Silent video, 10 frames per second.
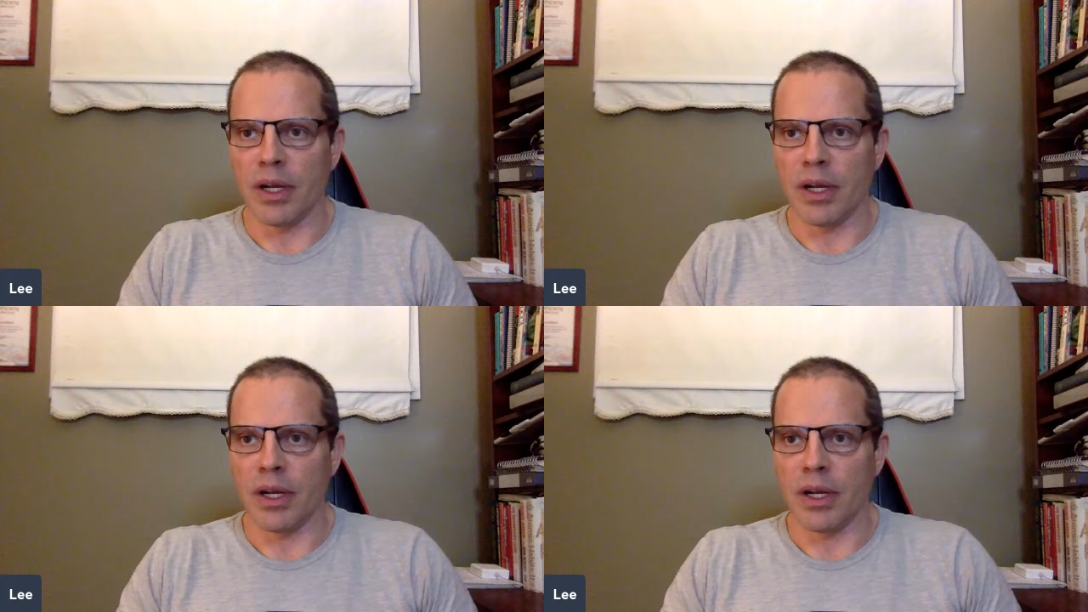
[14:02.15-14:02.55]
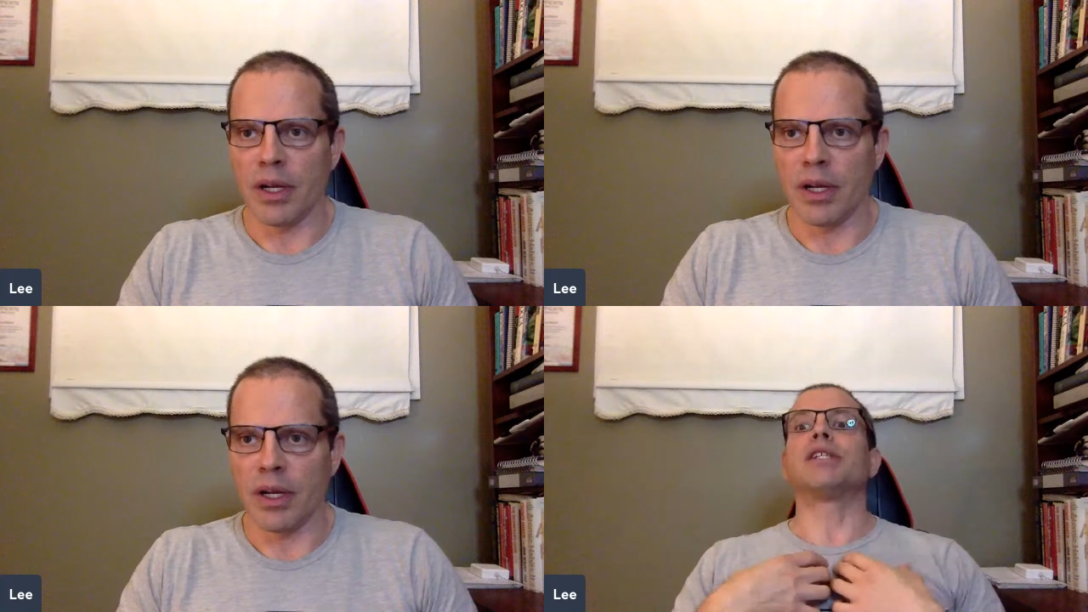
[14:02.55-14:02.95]
Like, in my
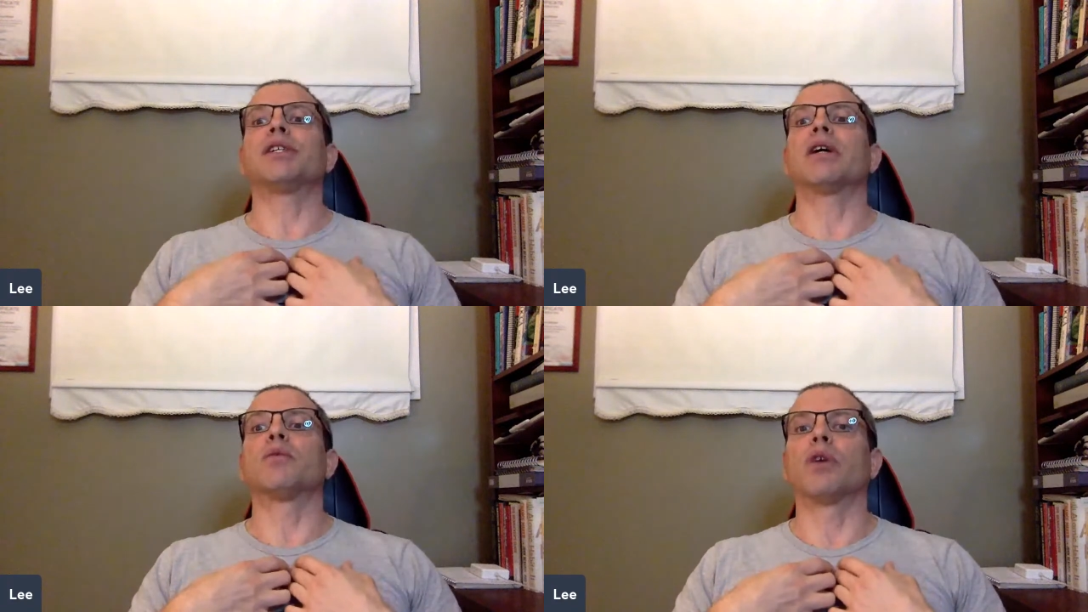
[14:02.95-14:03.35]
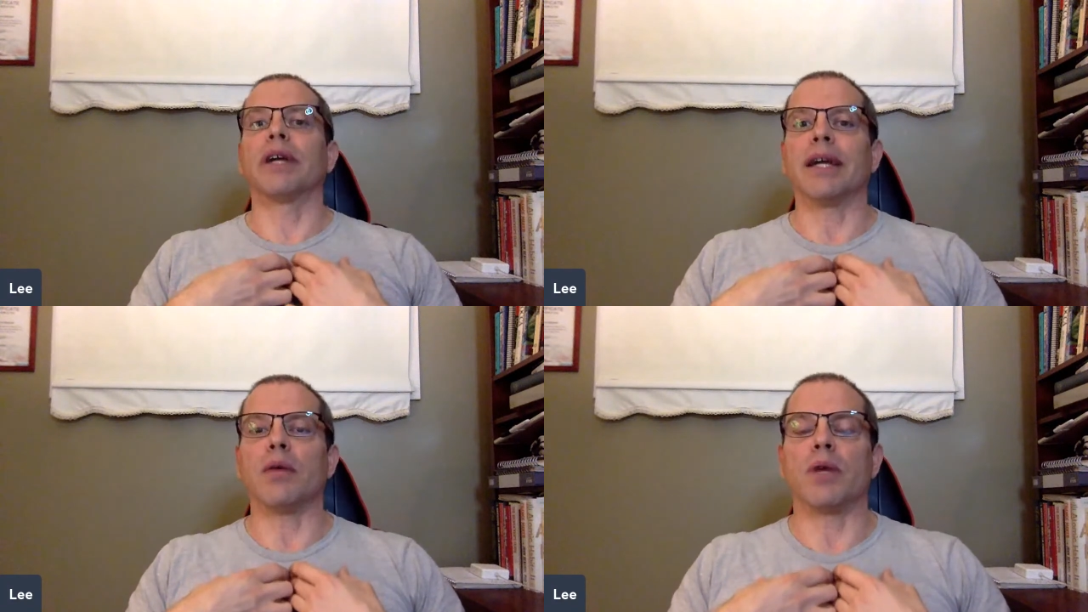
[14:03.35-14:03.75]
case, I started
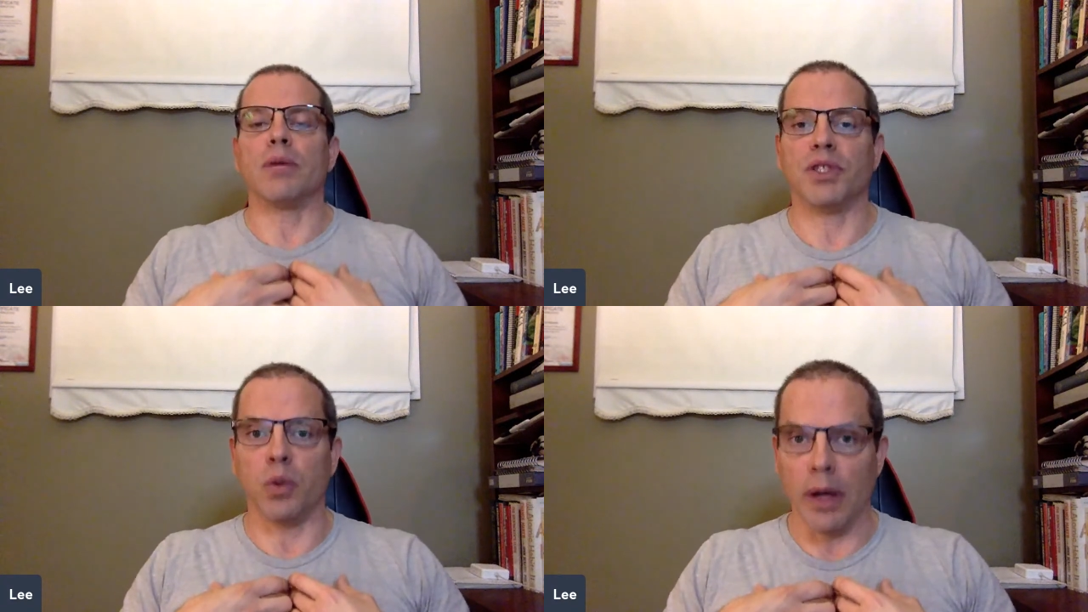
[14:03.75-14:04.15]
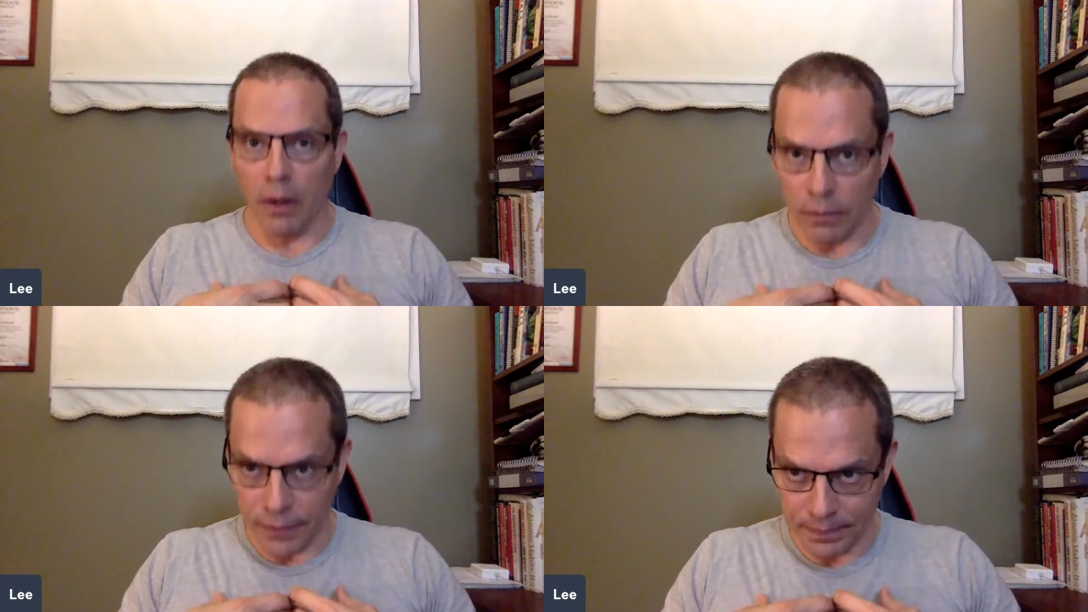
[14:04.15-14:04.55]
working out when I was
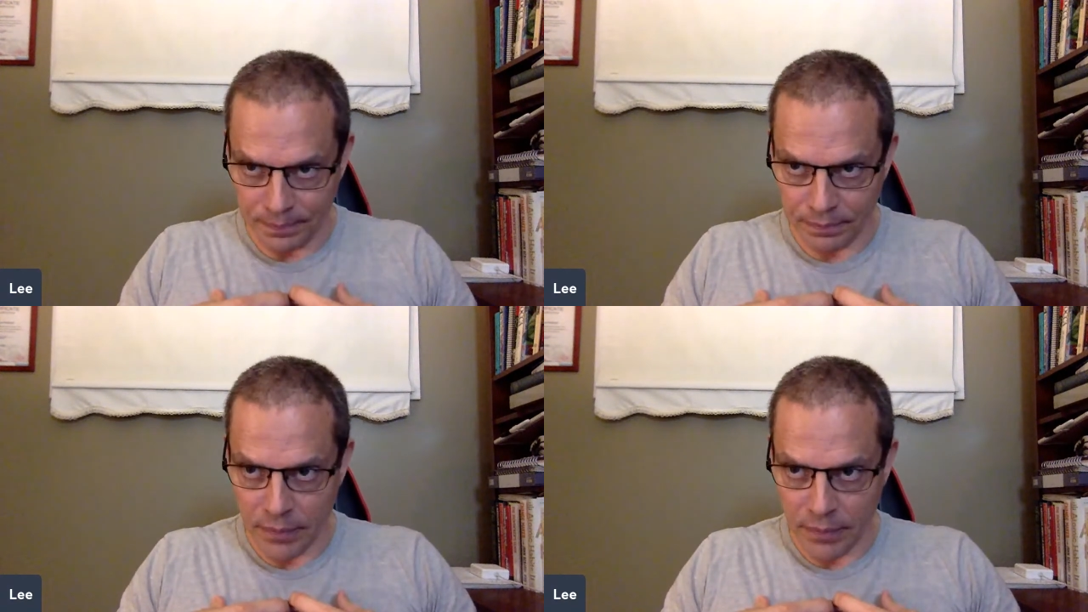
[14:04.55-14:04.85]
12.